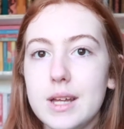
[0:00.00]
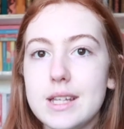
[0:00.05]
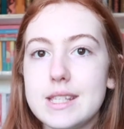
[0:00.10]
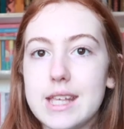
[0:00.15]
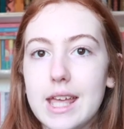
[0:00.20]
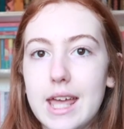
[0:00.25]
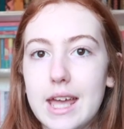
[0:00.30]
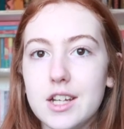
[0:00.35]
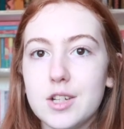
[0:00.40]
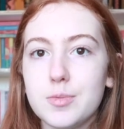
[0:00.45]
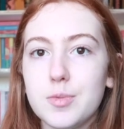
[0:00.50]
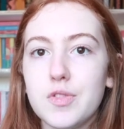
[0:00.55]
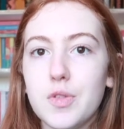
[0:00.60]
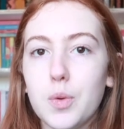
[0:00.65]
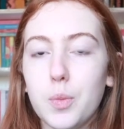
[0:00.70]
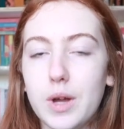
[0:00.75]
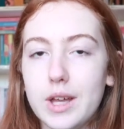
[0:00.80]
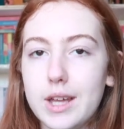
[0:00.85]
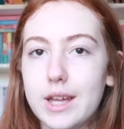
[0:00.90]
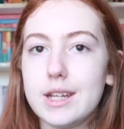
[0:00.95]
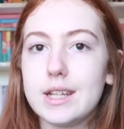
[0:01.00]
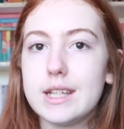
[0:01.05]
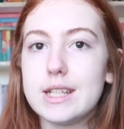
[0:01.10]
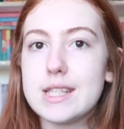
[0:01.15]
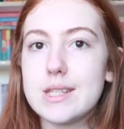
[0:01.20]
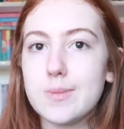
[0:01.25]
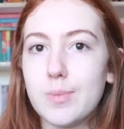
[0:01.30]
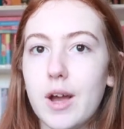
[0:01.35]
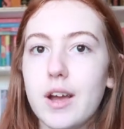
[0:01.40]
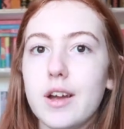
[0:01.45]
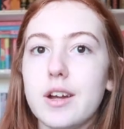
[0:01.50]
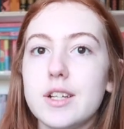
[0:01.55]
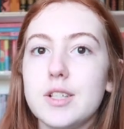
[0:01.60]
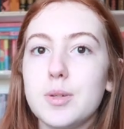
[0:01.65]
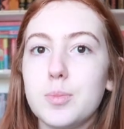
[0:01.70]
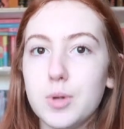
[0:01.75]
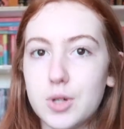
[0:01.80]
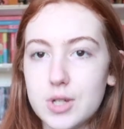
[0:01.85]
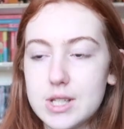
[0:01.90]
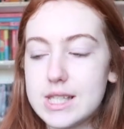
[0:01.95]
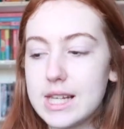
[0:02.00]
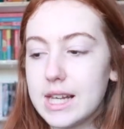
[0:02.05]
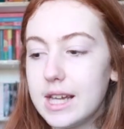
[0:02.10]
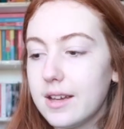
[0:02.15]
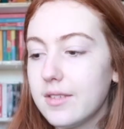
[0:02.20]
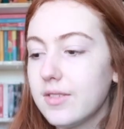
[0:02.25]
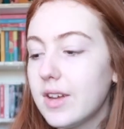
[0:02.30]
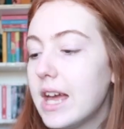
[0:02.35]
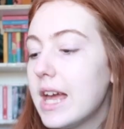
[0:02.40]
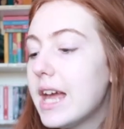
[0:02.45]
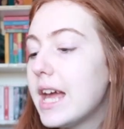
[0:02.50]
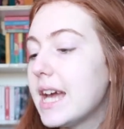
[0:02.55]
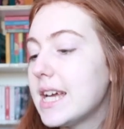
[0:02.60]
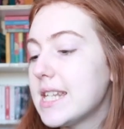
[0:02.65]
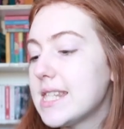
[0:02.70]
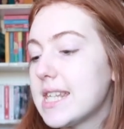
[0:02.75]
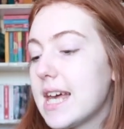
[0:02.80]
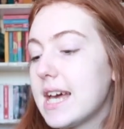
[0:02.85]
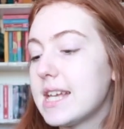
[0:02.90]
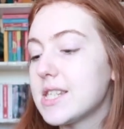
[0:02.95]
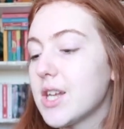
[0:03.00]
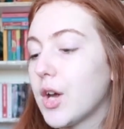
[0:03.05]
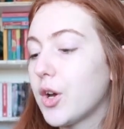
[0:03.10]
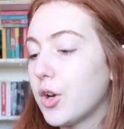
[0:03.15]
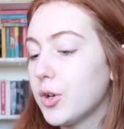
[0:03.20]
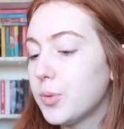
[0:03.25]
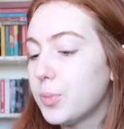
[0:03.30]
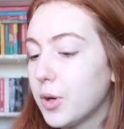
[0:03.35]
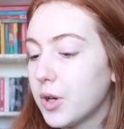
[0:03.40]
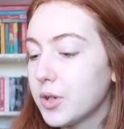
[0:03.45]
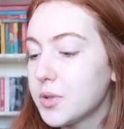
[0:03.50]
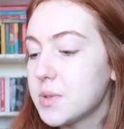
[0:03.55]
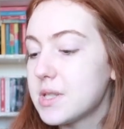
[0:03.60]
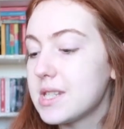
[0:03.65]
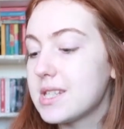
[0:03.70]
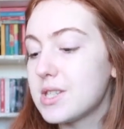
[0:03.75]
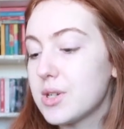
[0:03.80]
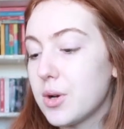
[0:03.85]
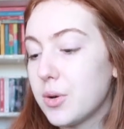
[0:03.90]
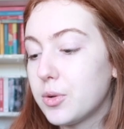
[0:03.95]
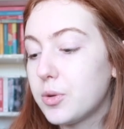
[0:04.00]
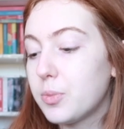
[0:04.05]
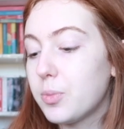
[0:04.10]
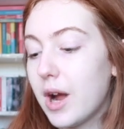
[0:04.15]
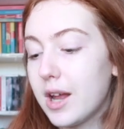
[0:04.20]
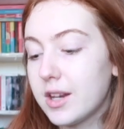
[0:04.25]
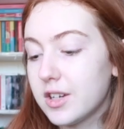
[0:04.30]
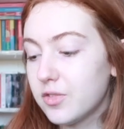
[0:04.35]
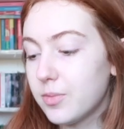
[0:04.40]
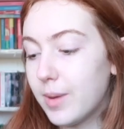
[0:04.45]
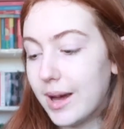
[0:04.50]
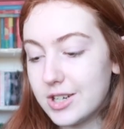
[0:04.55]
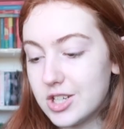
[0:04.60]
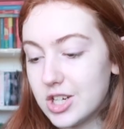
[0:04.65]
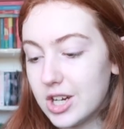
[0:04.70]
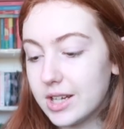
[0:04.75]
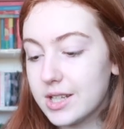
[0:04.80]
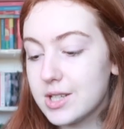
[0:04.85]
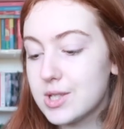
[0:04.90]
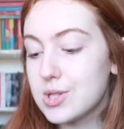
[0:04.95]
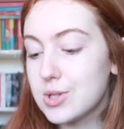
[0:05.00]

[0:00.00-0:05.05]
It's a Kingdom of the Wicked inspired book sleeve. It says, a good book was its own brand of magic.